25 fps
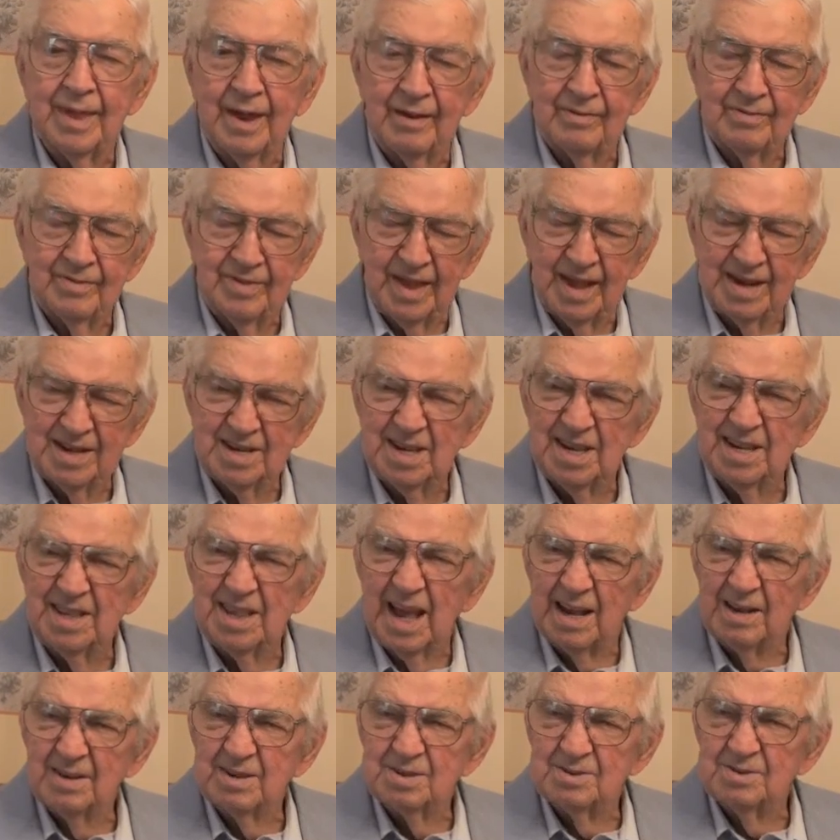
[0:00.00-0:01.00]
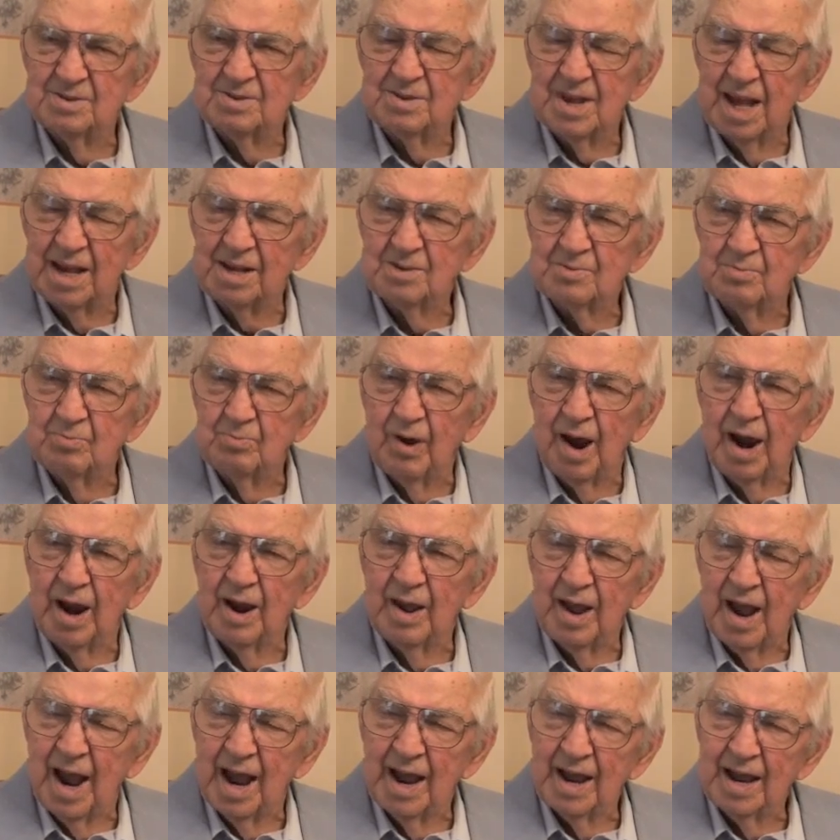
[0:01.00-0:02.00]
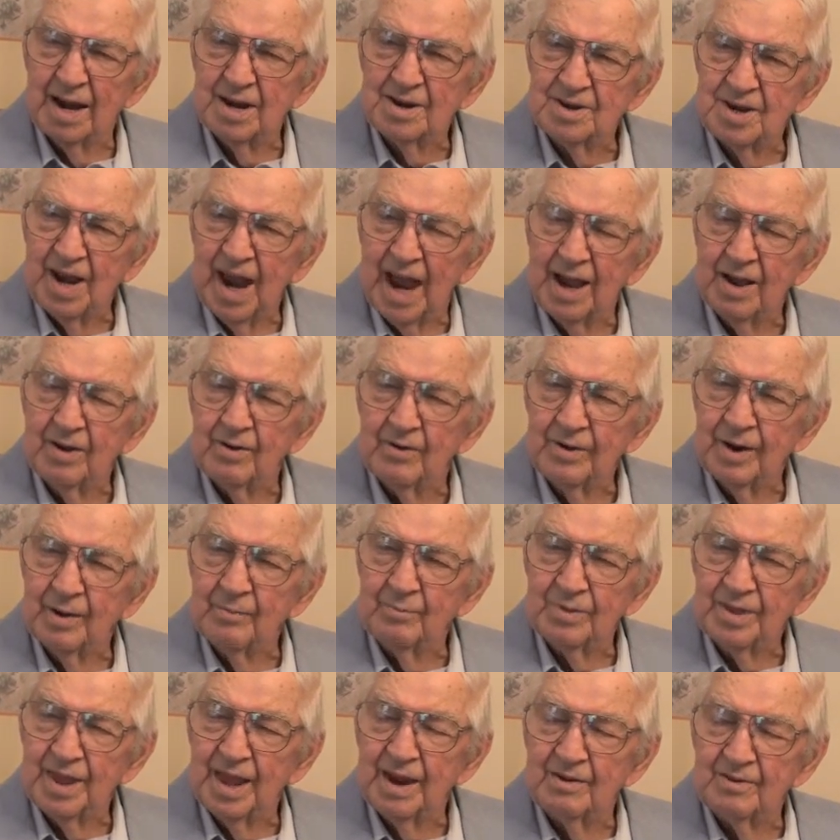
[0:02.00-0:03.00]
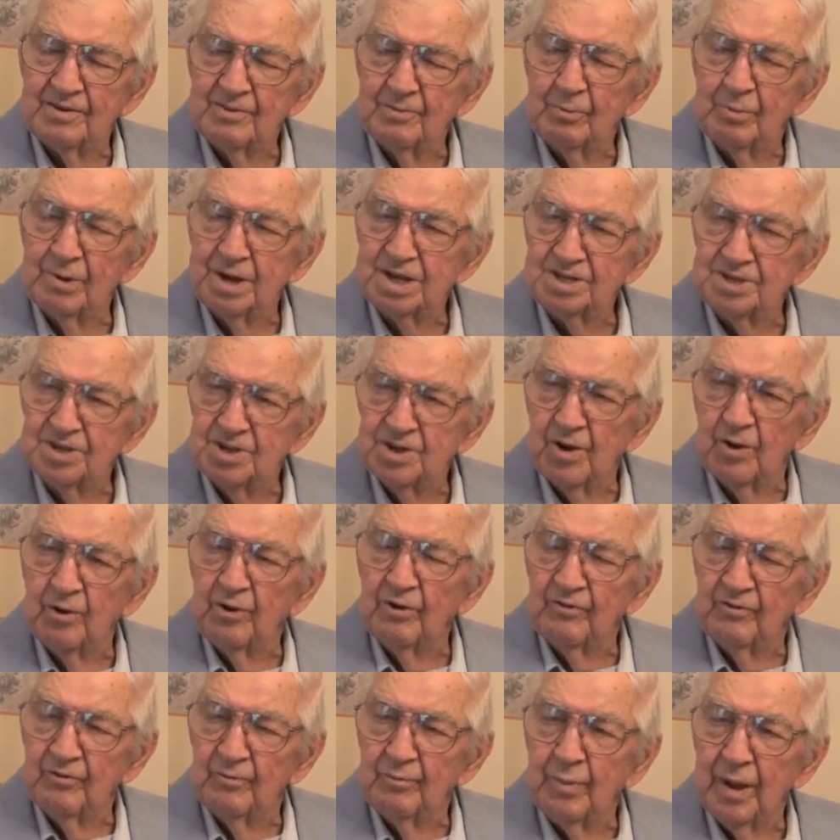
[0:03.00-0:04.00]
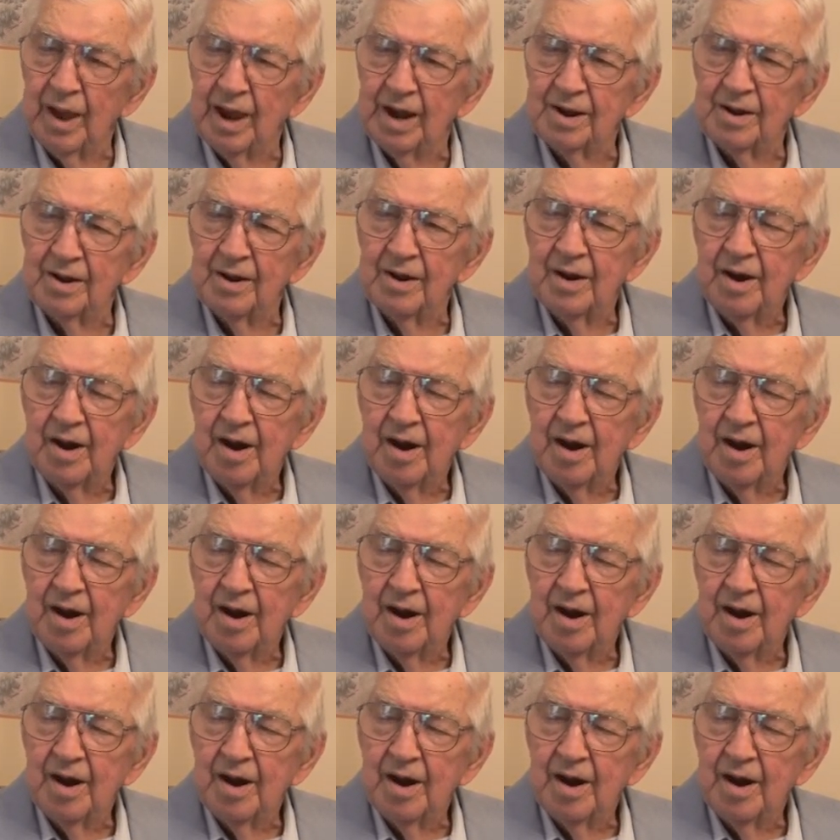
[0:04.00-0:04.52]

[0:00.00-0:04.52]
Yeah, that's why I got tangled up that reserve bit.